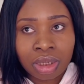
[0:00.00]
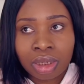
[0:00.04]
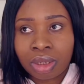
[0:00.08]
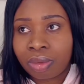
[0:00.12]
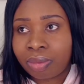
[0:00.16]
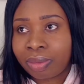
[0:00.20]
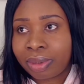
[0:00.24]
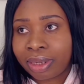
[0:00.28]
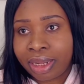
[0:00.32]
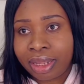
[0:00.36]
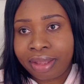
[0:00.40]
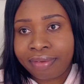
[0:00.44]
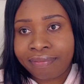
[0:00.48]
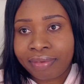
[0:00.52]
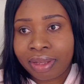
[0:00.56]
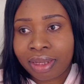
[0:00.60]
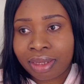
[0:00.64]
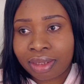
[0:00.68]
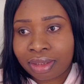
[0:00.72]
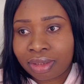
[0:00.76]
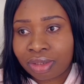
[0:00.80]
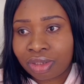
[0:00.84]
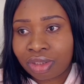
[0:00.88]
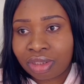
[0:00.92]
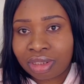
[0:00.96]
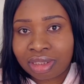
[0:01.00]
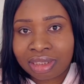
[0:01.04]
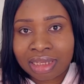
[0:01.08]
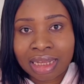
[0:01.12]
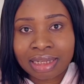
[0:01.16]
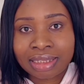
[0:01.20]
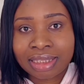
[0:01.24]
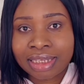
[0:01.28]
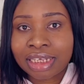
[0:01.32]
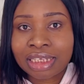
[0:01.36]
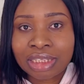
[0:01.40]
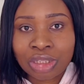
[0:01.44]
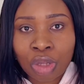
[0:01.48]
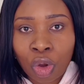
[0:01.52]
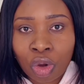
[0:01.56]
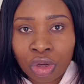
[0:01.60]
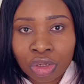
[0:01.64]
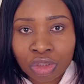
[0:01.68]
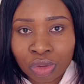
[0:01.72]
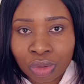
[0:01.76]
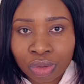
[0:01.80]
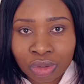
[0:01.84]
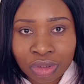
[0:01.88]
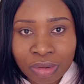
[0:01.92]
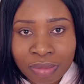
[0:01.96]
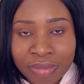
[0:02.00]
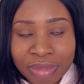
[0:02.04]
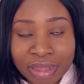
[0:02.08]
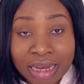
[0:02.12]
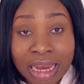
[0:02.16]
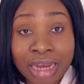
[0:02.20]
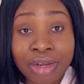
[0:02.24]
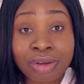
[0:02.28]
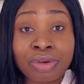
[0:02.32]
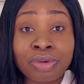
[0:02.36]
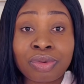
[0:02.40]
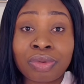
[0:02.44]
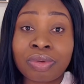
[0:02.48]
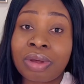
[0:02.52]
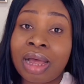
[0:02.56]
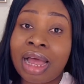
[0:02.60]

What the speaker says: whatever, their sex urge or something. I don't know.